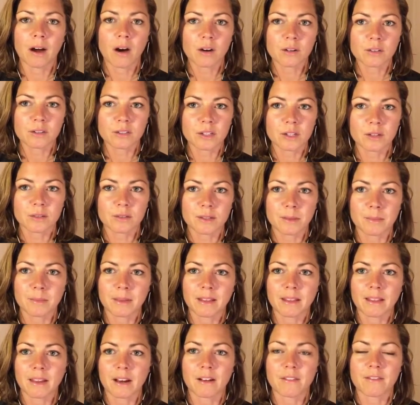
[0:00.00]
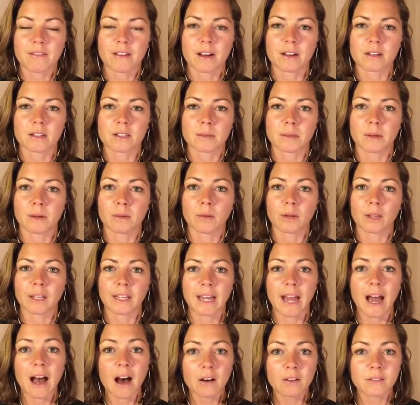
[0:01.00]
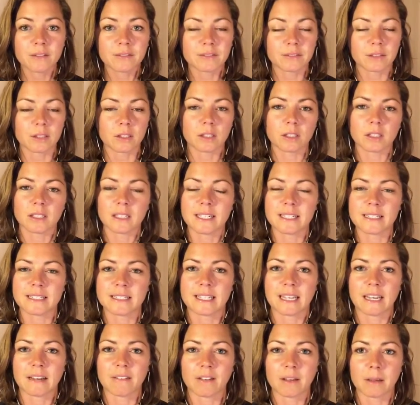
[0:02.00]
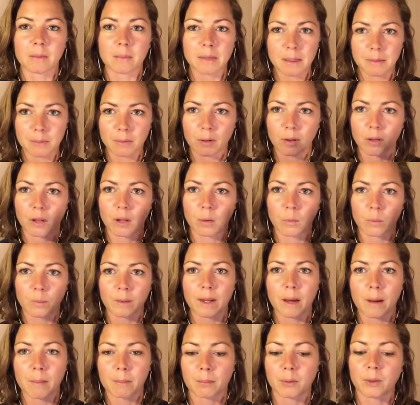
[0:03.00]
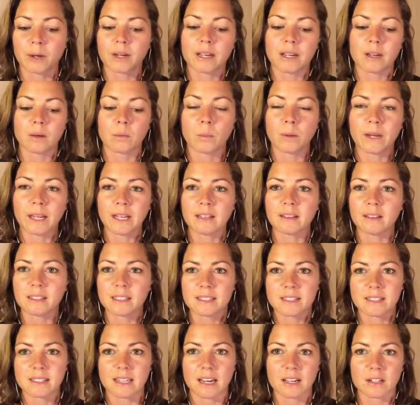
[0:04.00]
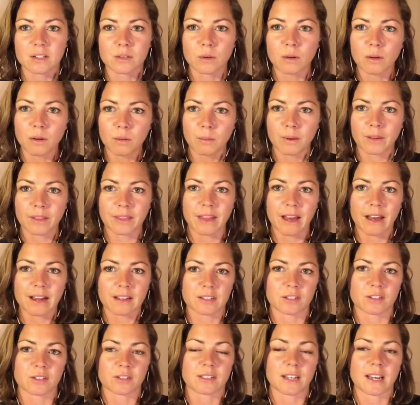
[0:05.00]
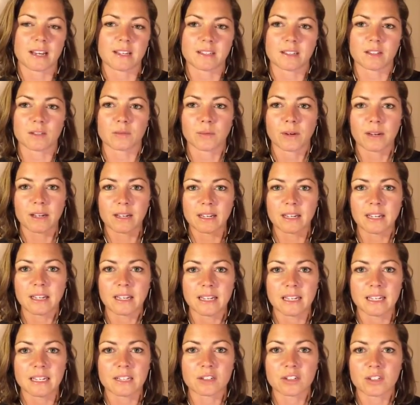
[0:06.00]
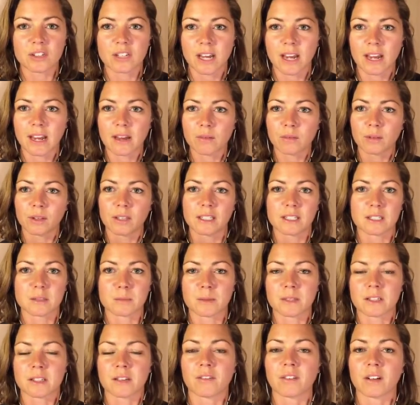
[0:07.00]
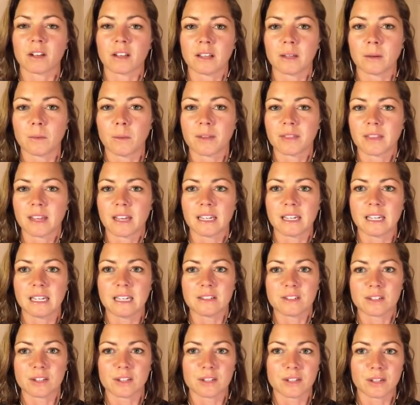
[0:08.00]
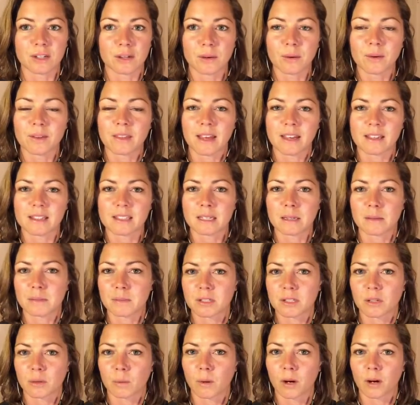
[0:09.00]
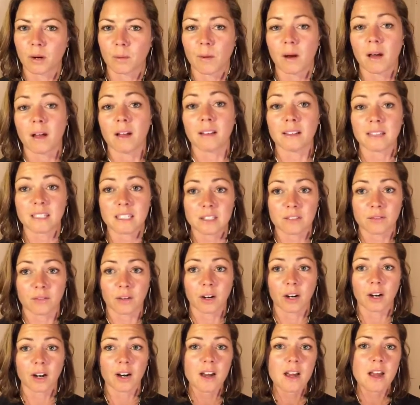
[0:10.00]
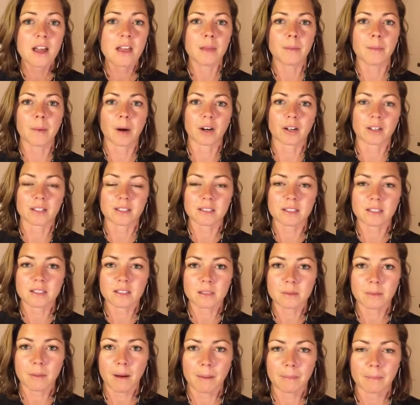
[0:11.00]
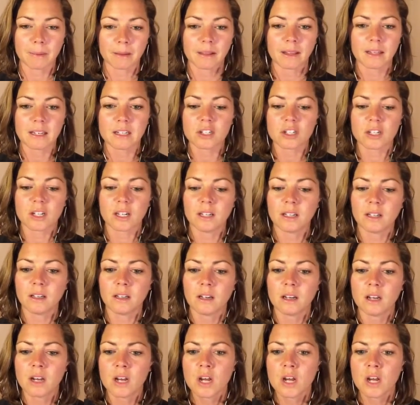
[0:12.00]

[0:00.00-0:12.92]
also, something that I found to be really helpful is giving people a printed weekly schedule with the exercises written in each day, really specifically what they need to do, and that seems to work well, at least for the Parkinson's population.